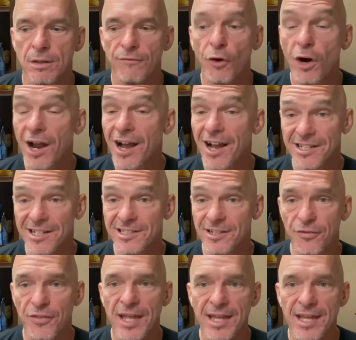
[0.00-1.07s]
For us to
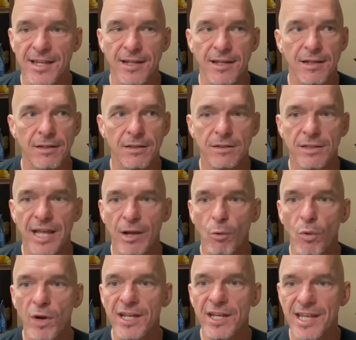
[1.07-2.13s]
think
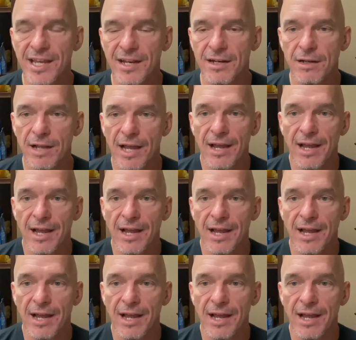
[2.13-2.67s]
that we can,